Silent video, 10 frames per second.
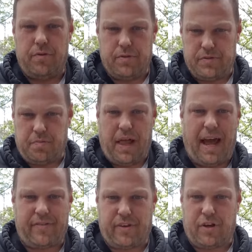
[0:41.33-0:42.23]
There was
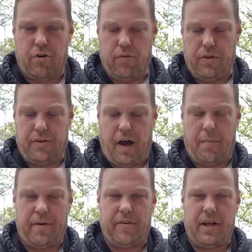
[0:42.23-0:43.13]
plastic over the
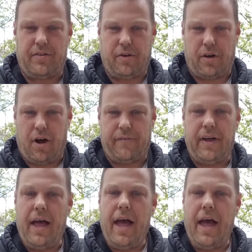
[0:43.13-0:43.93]
top of it. I took it off.